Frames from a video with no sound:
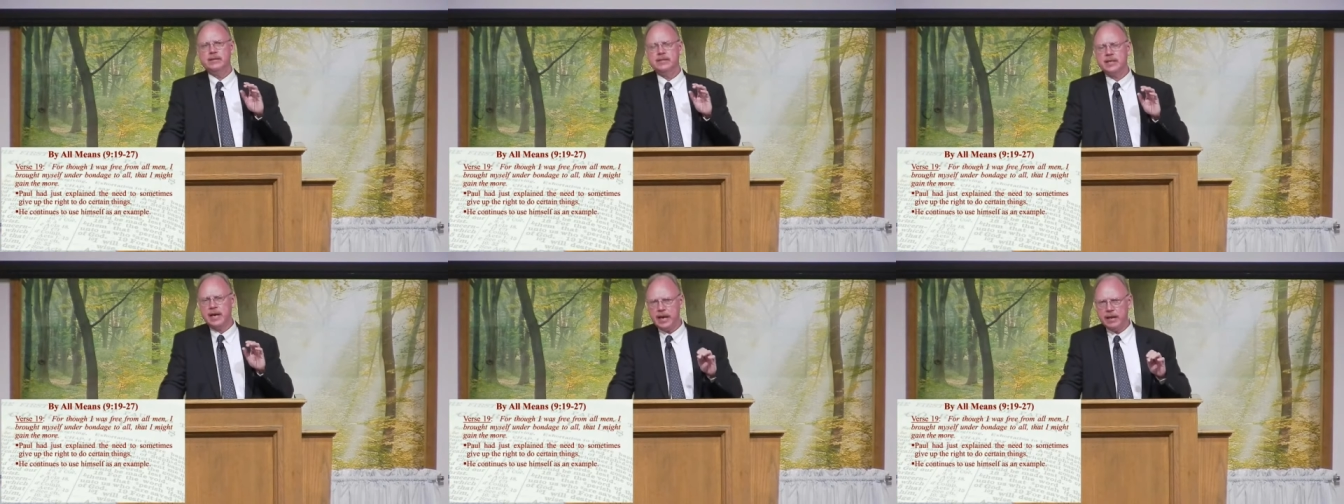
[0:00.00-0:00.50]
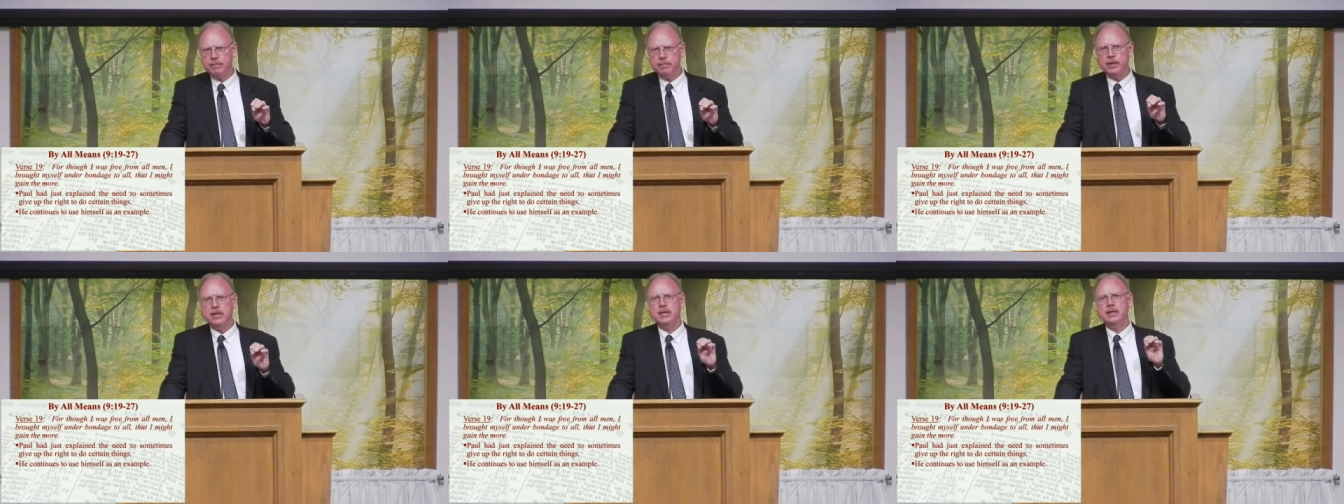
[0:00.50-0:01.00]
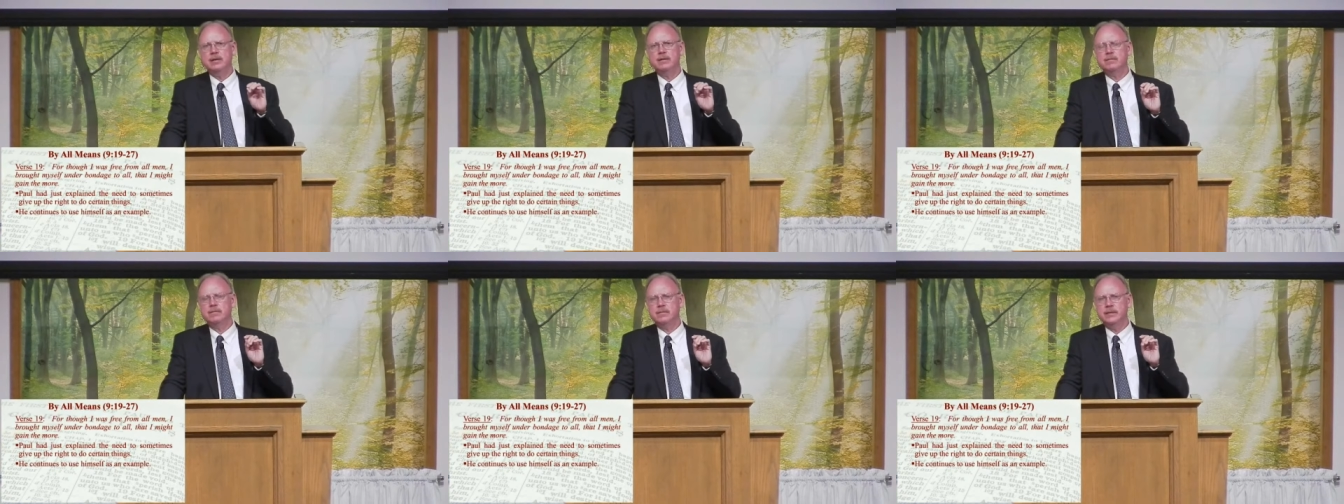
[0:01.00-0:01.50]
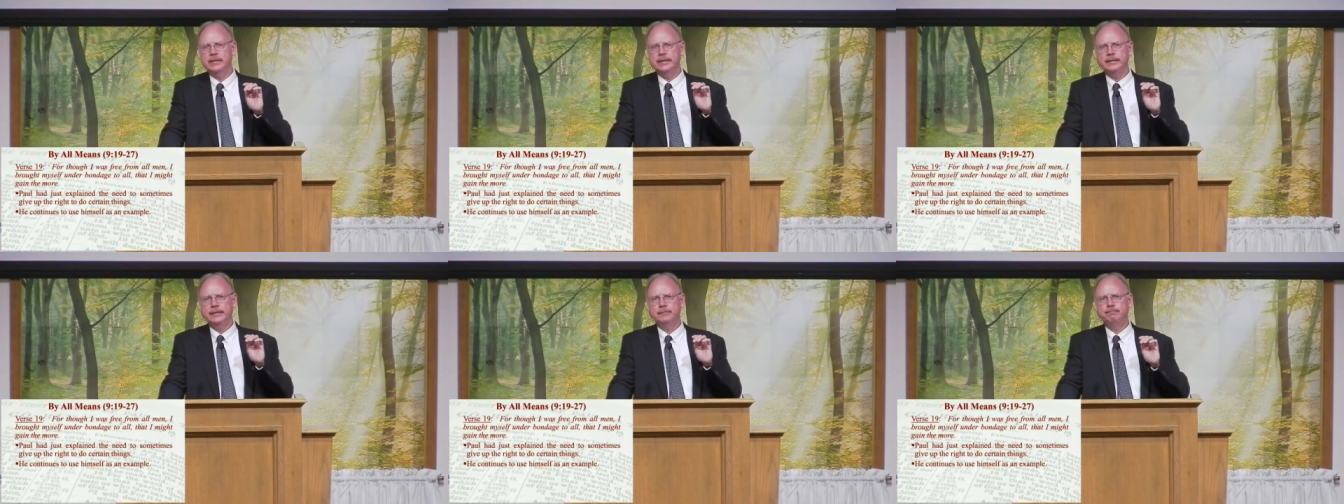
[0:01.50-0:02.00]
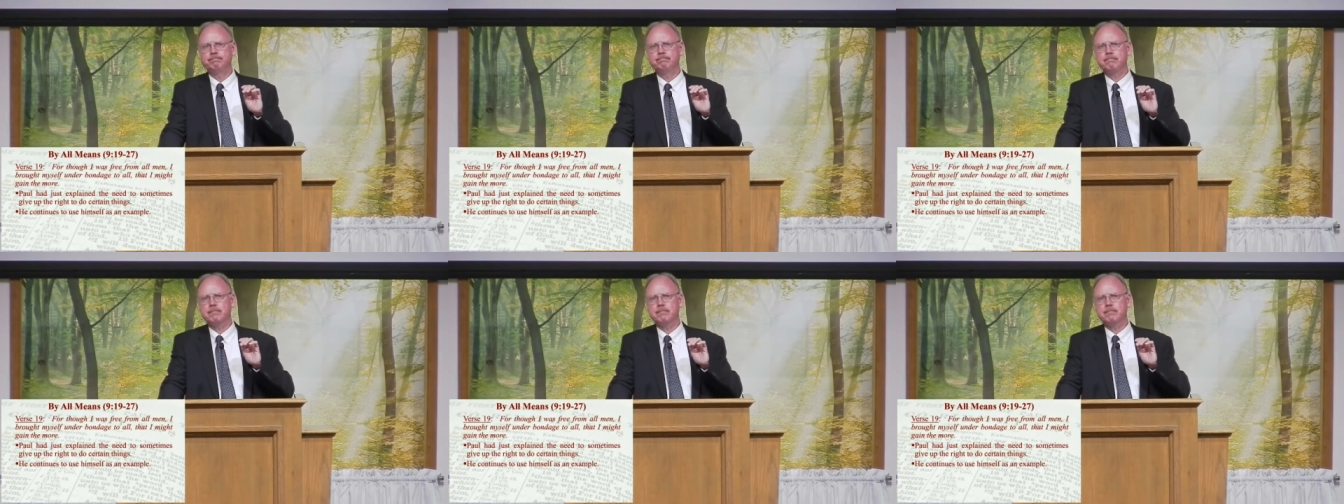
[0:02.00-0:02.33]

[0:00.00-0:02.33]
timely, um,